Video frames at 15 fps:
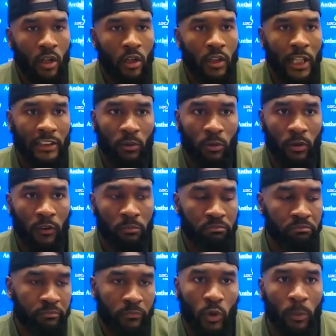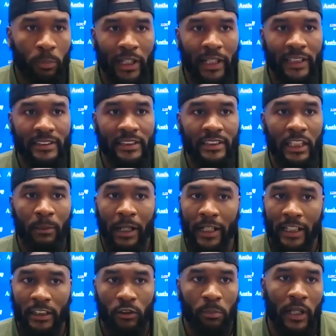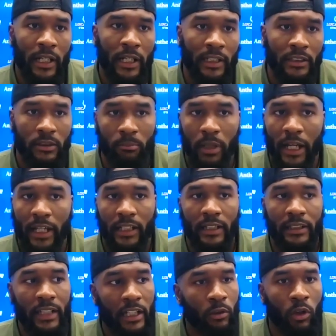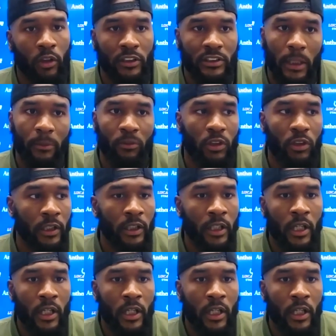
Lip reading: That's when you play against a team like this, you're playing against a back like that, you want to stop the run.